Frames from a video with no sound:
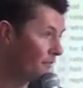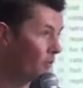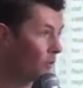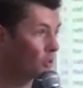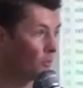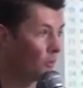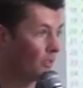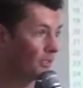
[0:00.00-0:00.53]

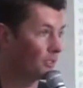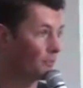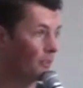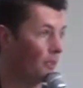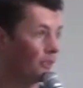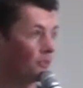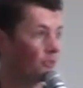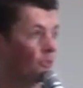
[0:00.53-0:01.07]
foldable
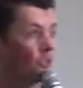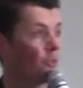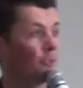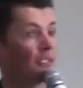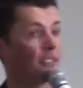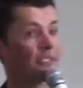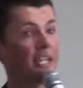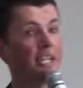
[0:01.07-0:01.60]
lunchbox, so it could
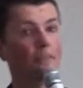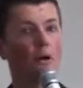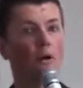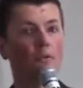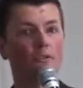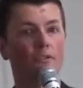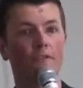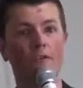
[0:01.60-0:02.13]
be ski
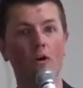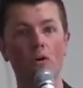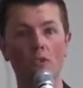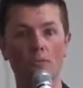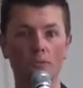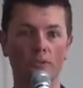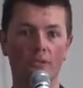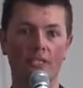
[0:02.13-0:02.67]
poles,
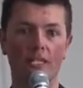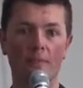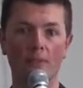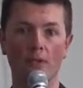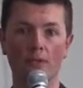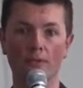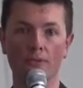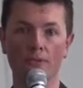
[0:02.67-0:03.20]
foldable ski
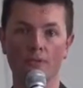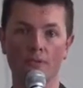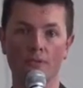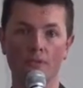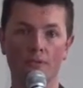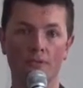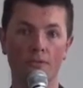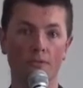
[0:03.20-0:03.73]
poles,
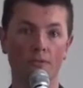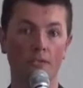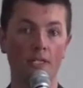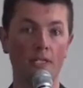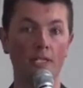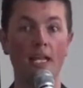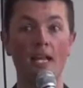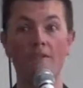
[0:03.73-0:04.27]

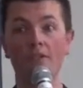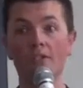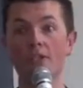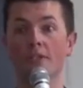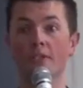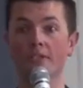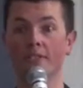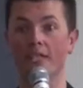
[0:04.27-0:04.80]
right? Heavy
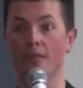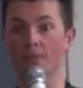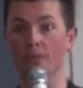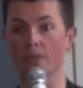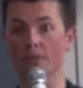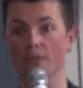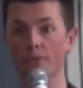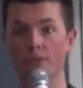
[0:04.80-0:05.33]
duty ski
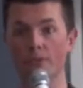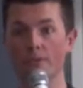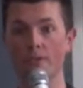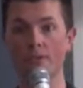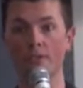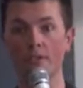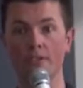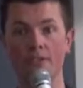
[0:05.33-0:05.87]
poles. Who's,
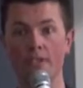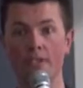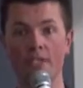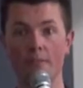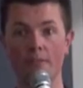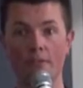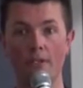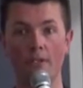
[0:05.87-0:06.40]
who's gone
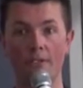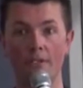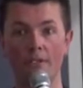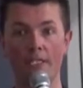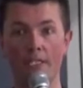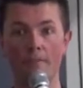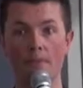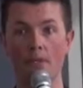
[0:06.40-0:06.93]
skiing and broken the
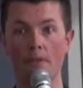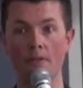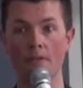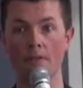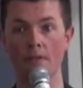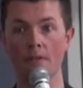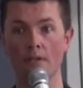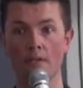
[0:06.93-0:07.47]
ski pole?
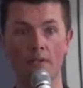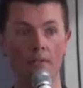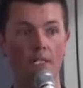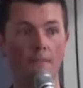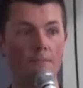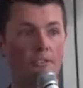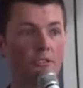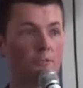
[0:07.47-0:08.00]

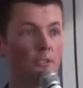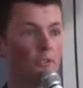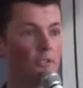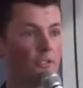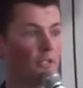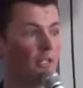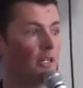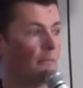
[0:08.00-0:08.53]
Happens to me all
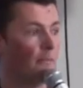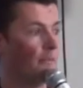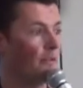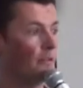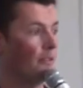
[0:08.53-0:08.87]
the time,